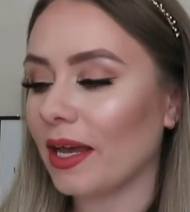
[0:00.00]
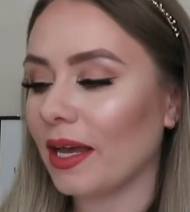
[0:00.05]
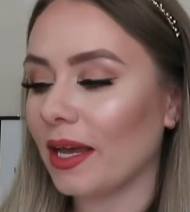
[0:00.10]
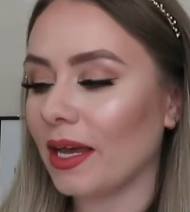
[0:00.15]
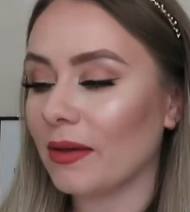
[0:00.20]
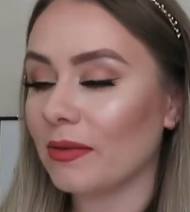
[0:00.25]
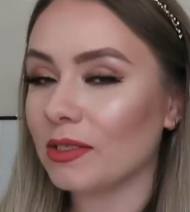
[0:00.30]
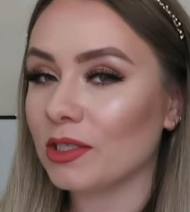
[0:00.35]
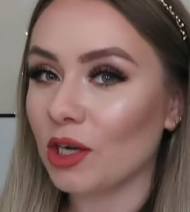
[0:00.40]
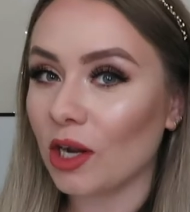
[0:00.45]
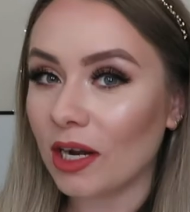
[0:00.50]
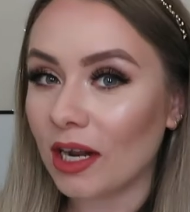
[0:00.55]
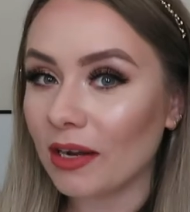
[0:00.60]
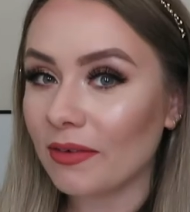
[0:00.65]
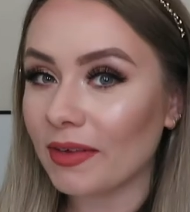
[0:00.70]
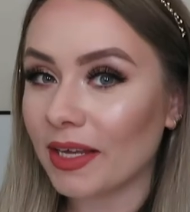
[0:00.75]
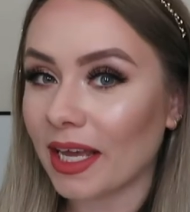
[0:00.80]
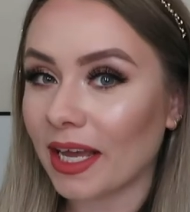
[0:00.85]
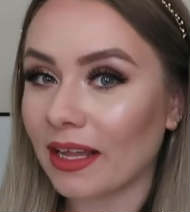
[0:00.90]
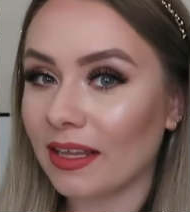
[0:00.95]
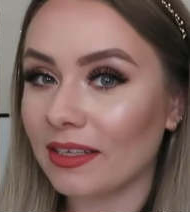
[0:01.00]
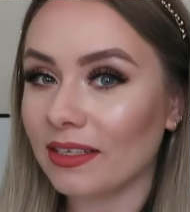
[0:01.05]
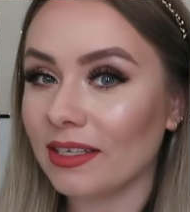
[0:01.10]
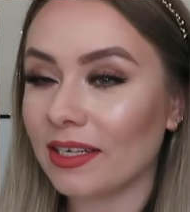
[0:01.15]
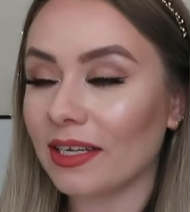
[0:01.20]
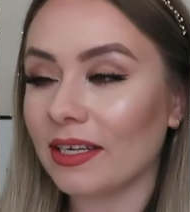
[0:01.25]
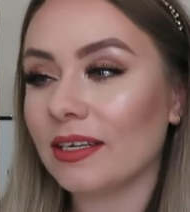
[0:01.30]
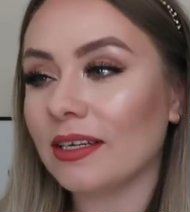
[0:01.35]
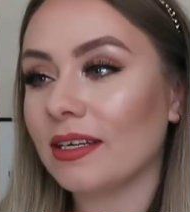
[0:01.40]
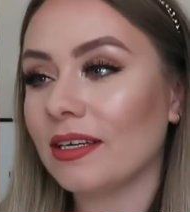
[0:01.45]
Um, it's not an advent
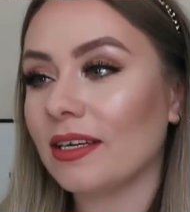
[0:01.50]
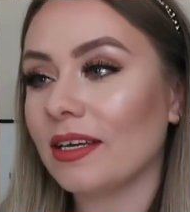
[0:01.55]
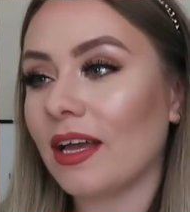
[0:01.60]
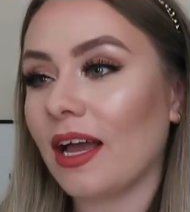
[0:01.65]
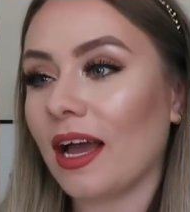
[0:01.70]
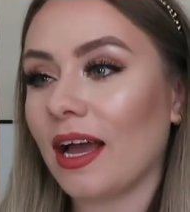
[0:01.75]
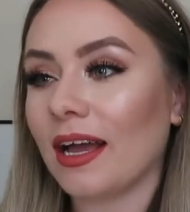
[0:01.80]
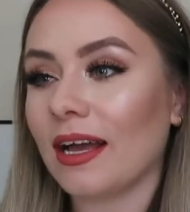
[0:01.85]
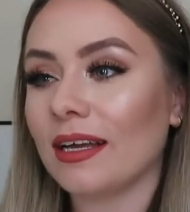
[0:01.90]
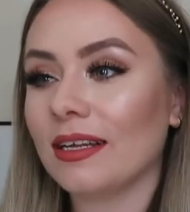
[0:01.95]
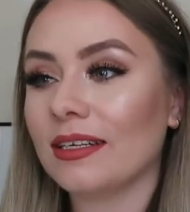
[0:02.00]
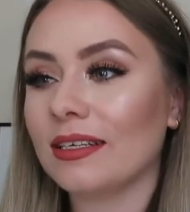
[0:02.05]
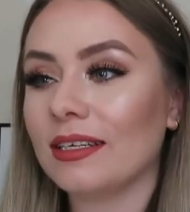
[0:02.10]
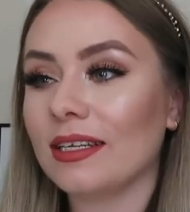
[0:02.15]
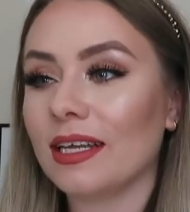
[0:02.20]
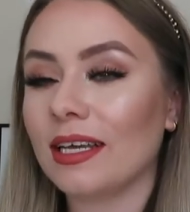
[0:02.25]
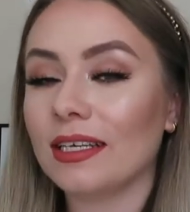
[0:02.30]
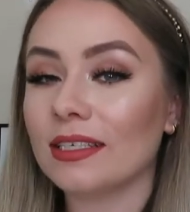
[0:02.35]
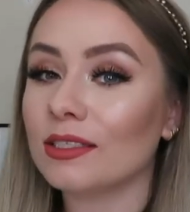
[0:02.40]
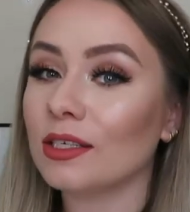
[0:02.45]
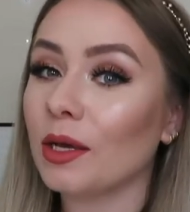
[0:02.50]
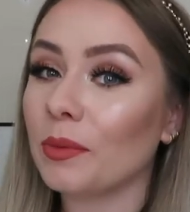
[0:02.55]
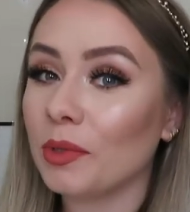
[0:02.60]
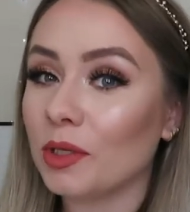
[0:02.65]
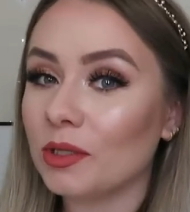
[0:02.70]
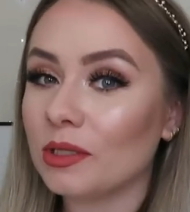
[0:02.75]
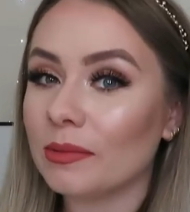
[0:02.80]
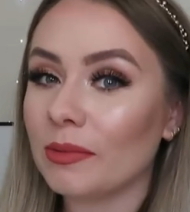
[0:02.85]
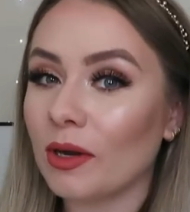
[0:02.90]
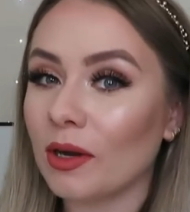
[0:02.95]
calendar and it's not a
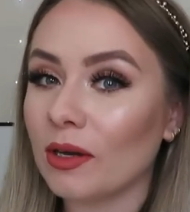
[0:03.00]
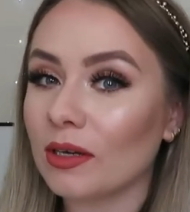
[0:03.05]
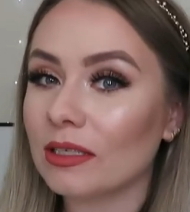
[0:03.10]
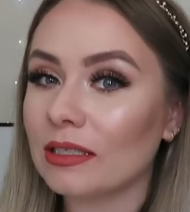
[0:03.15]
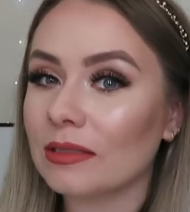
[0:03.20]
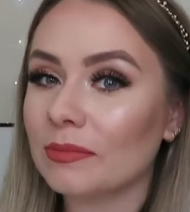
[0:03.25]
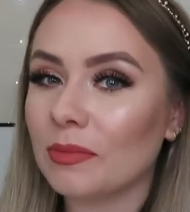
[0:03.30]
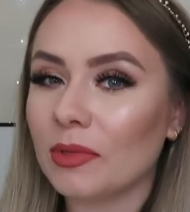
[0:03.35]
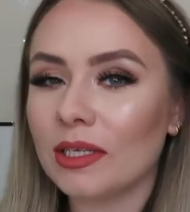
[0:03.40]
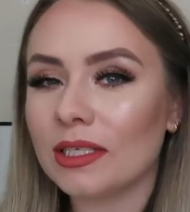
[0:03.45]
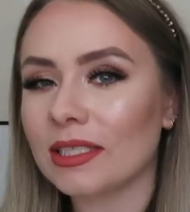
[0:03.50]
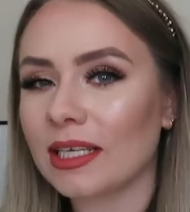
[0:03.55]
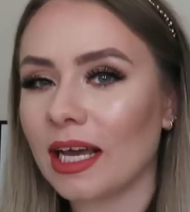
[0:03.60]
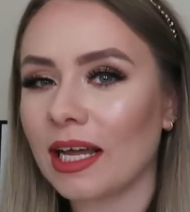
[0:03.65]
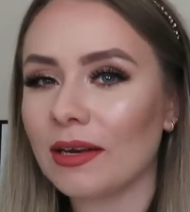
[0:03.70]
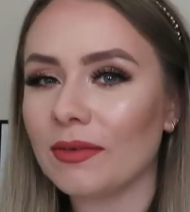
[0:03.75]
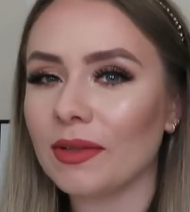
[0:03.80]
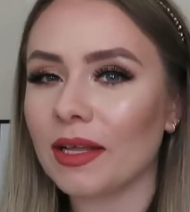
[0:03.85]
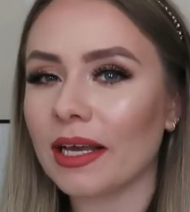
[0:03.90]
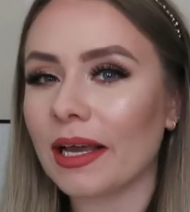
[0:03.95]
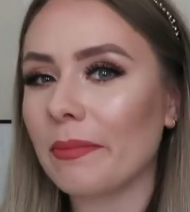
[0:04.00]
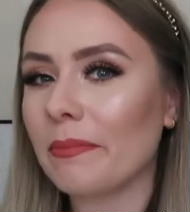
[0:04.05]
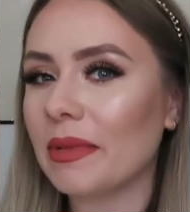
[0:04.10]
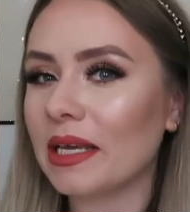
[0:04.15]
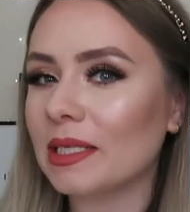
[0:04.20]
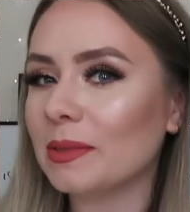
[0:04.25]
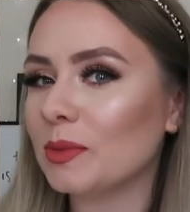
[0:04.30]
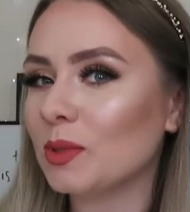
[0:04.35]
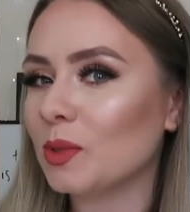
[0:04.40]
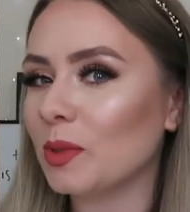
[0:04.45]
beauty box but it's kind of like a
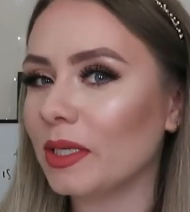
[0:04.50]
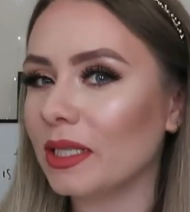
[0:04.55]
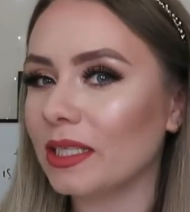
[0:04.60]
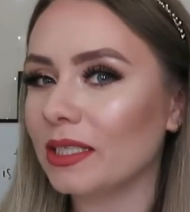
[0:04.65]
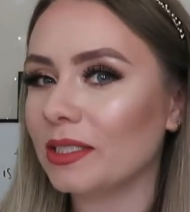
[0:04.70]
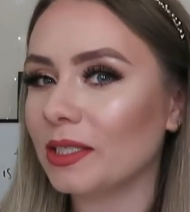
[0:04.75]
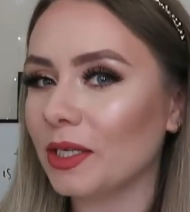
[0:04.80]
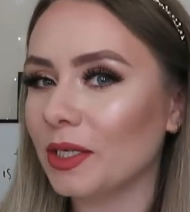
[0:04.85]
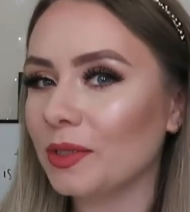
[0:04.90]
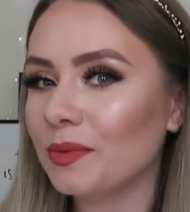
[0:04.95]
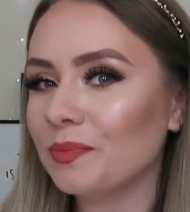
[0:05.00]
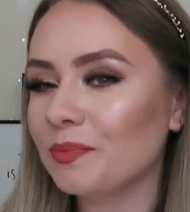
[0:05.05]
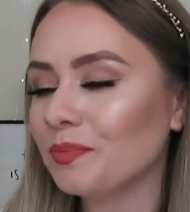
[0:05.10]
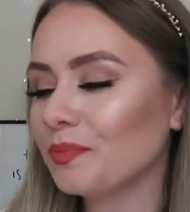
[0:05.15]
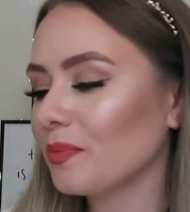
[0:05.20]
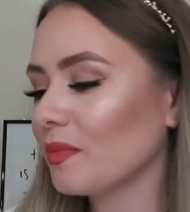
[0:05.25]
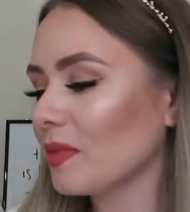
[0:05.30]
mix between the two.